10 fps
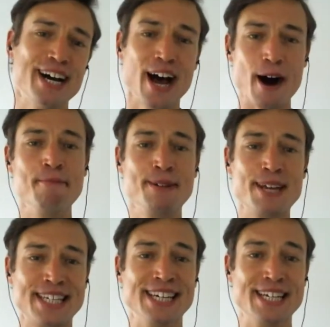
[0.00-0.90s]
but
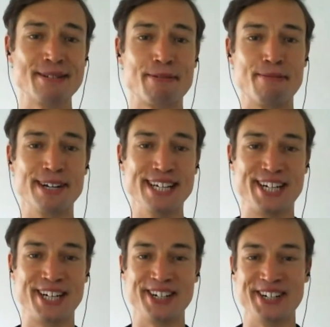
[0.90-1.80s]
I'm guessing it's
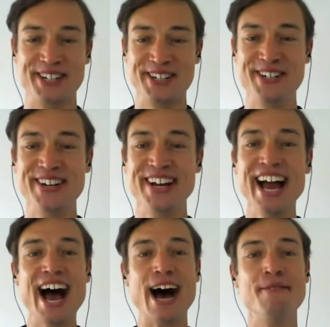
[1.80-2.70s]
probably true.
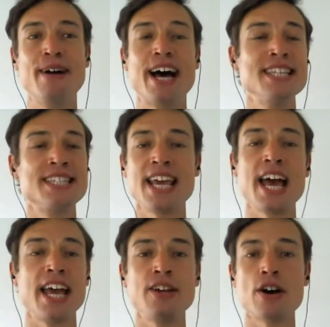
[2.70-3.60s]

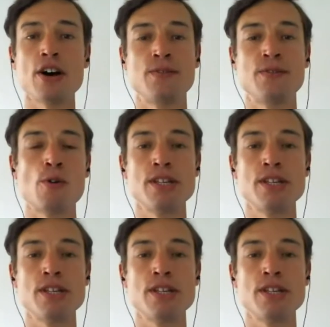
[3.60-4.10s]
And yeah, you guys have